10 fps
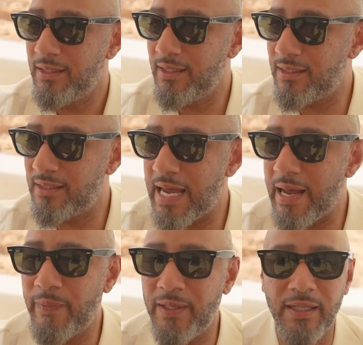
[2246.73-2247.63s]
this is
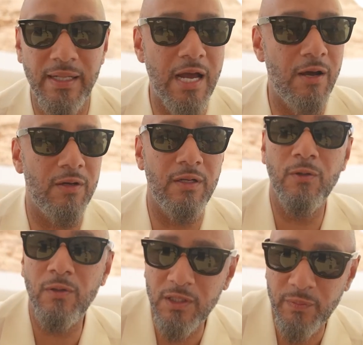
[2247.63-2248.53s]
happening, how
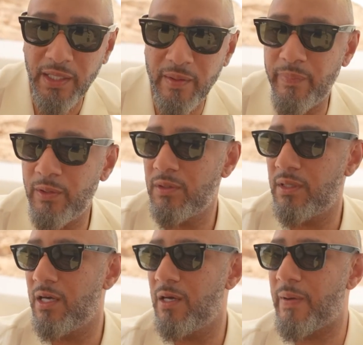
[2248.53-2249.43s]
AlUla's being built
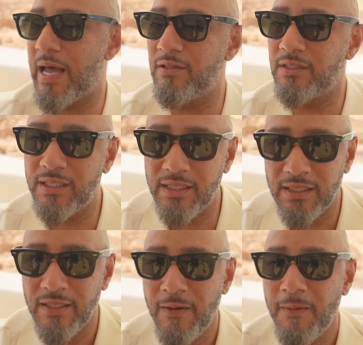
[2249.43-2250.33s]
up, how's this.